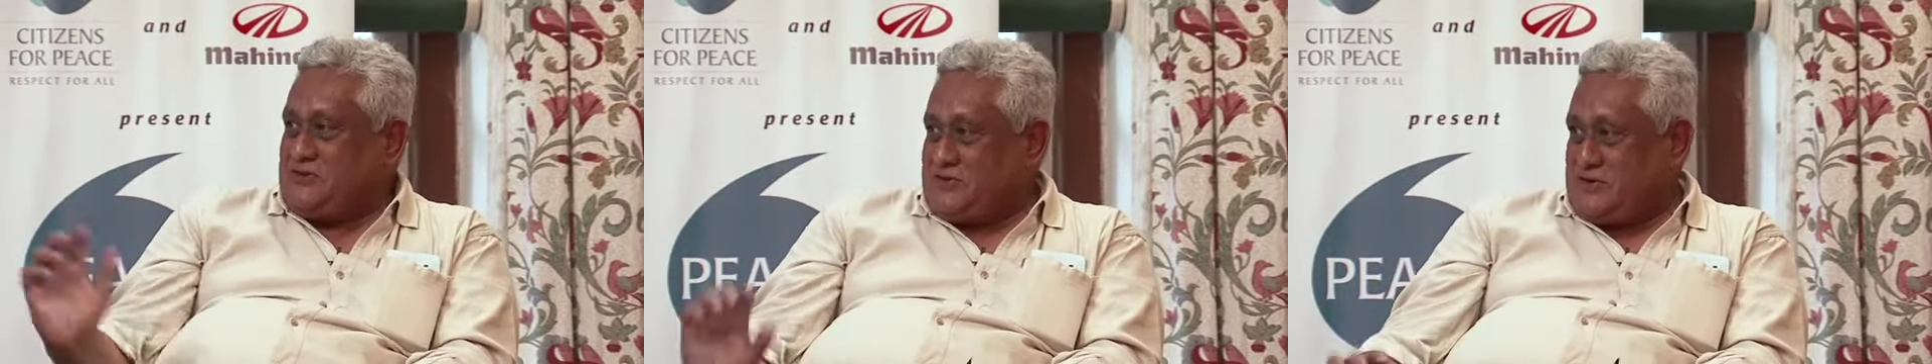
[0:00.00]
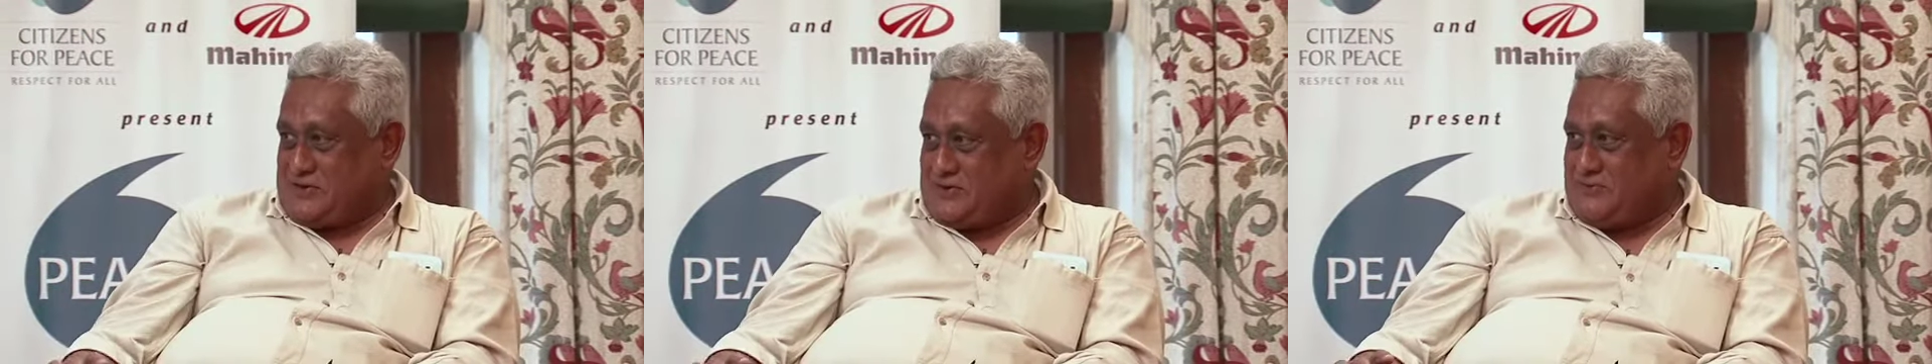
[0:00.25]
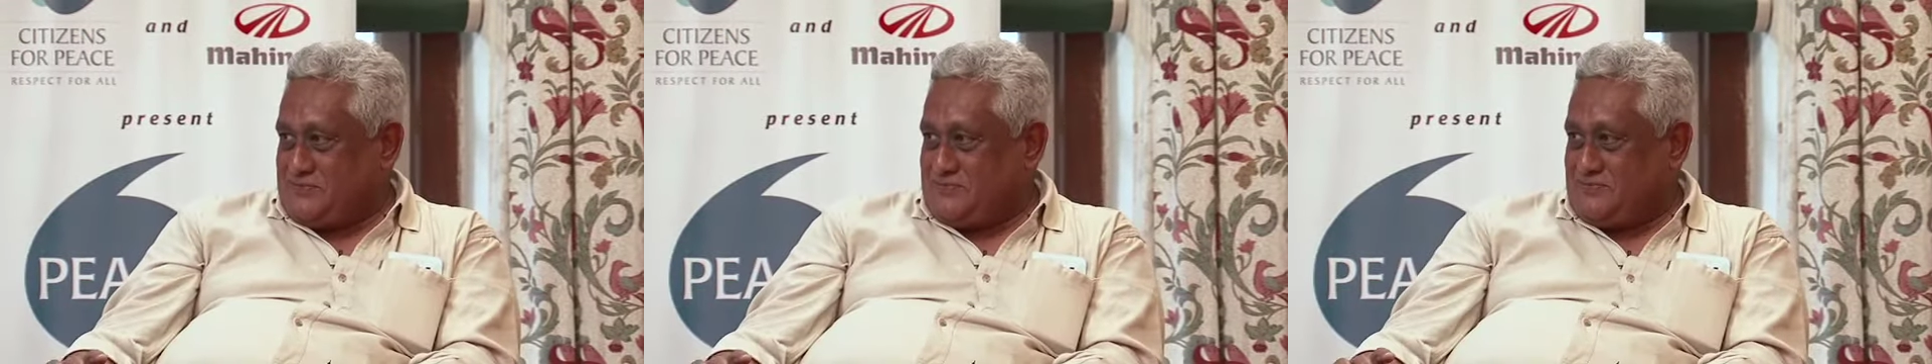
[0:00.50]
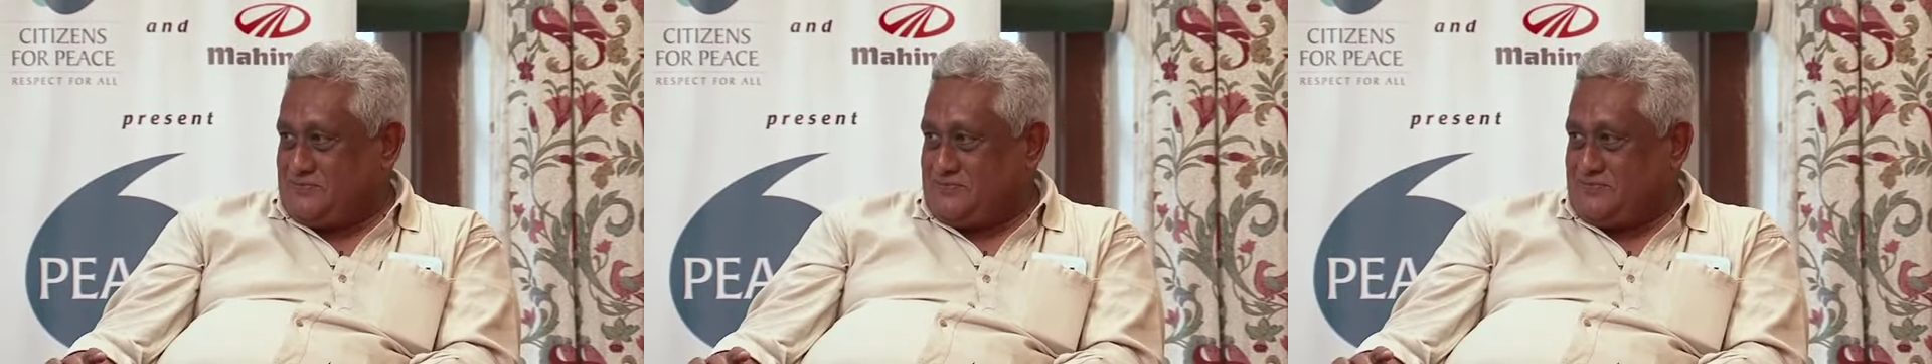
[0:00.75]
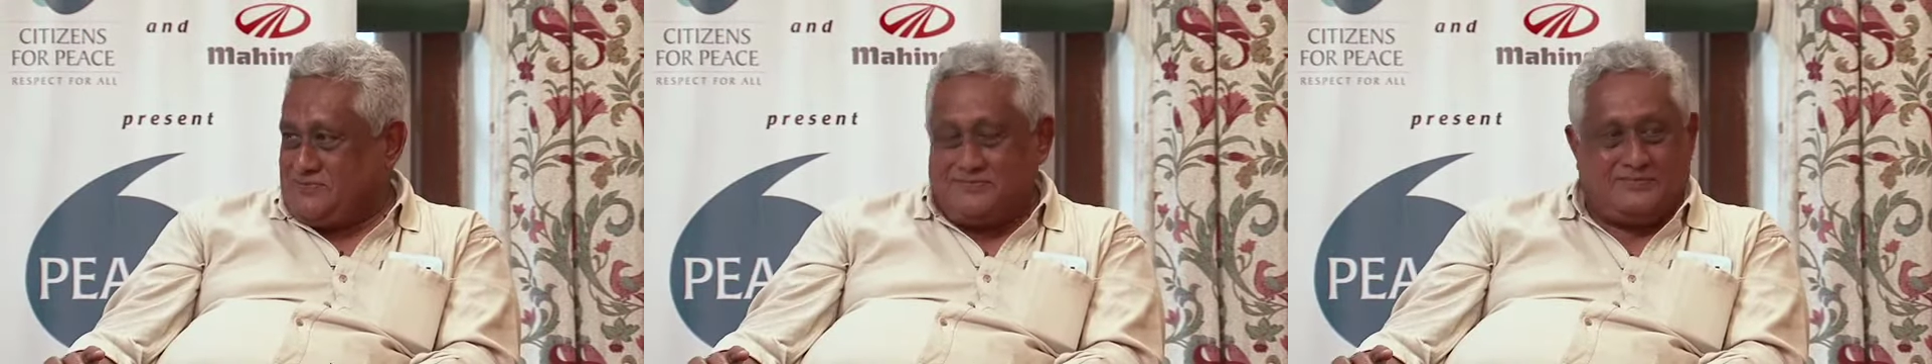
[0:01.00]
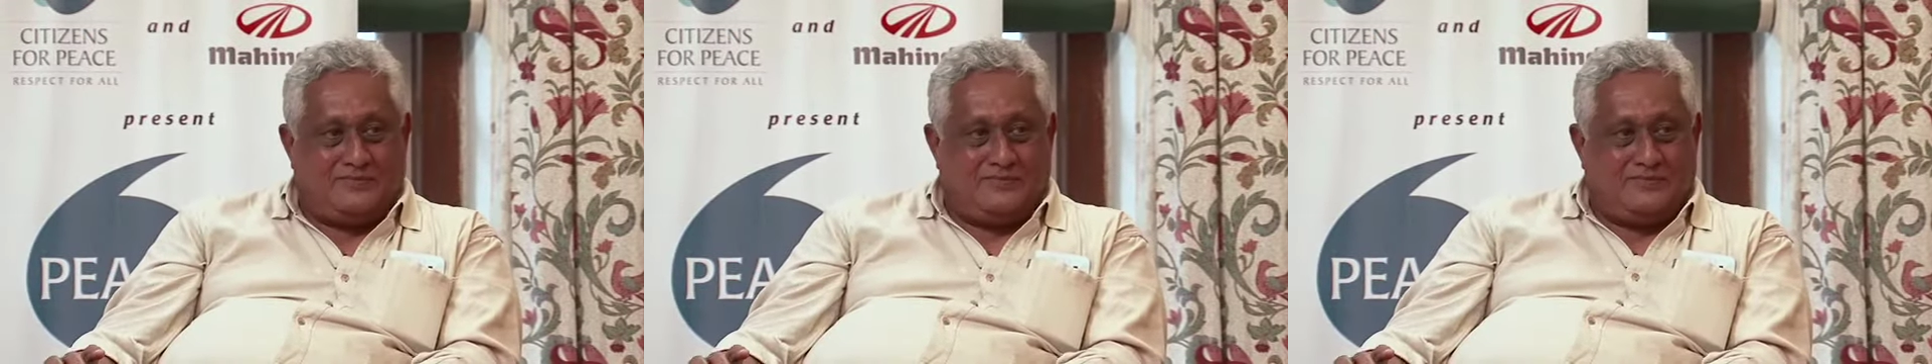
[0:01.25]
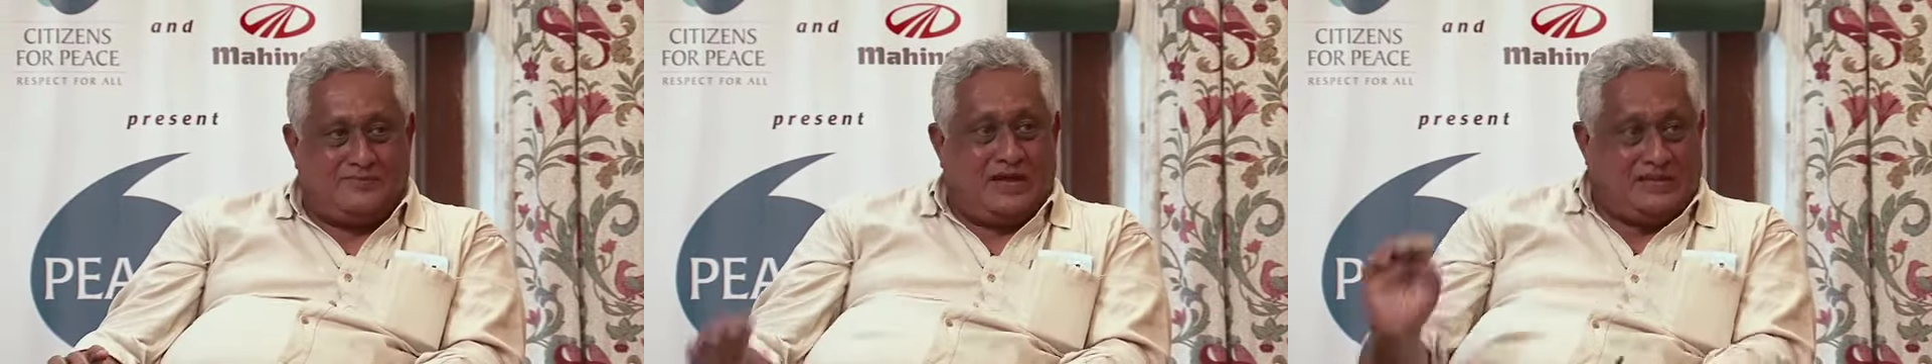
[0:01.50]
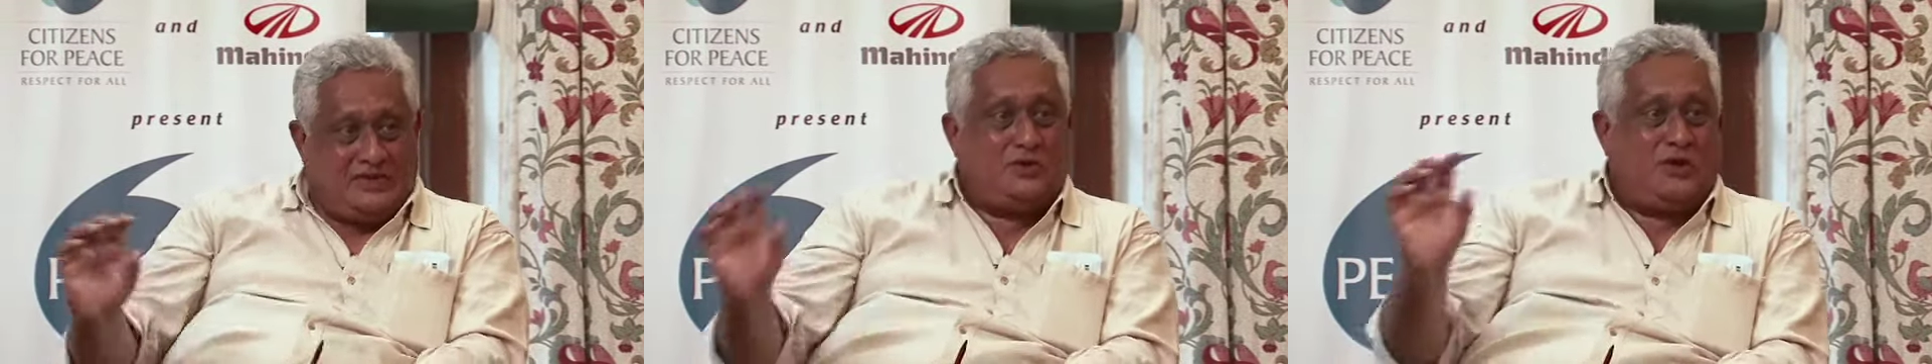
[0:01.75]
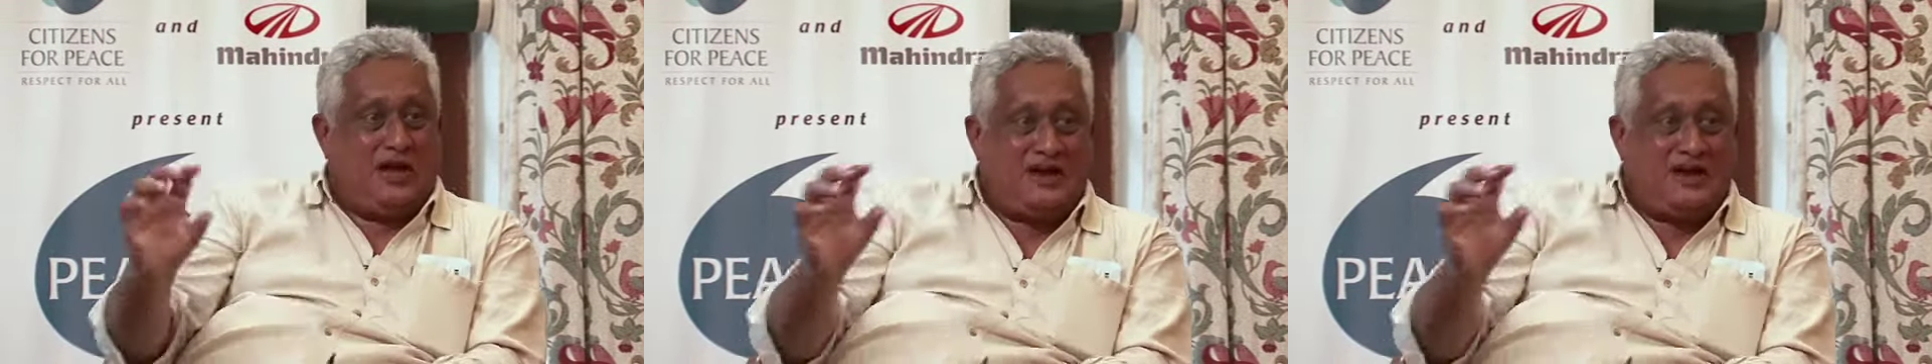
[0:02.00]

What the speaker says: create? I think you've got to